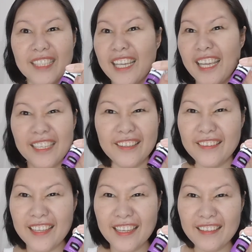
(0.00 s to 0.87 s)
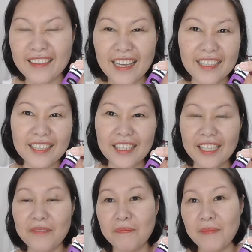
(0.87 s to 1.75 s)
anything that
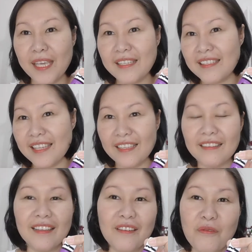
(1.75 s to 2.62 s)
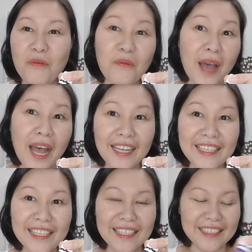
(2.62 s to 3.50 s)
makes it
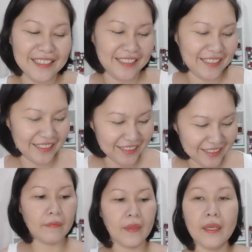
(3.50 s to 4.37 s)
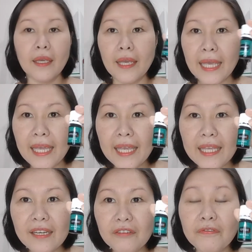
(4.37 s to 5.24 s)
wacky.
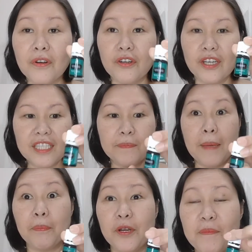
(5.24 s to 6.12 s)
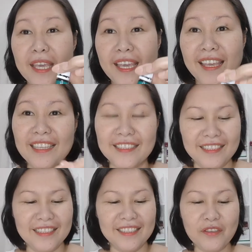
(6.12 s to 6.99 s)
And of course, peppermint.
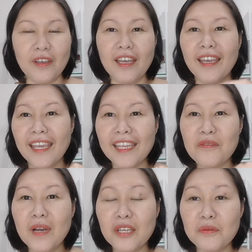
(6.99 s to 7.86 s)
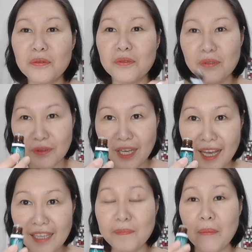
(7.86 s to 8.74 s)
Anyone who
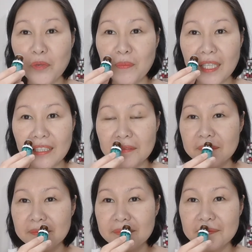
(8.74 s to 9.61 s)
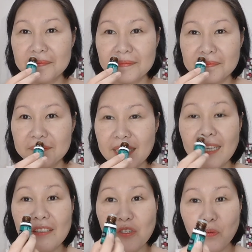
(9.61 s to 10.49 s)
has peppermint
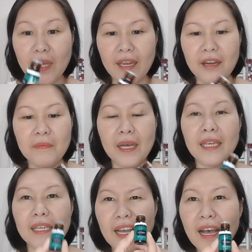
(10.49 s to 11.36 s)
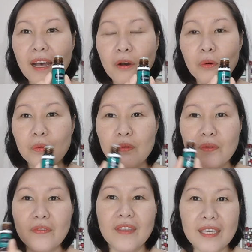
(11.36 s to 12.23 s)
can swear by how
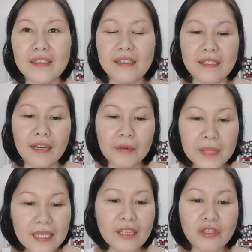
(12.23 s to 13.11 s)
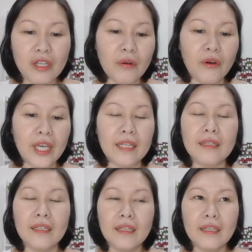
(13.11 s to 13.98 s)
this essential oil
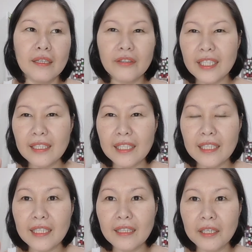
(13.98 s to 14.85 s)
really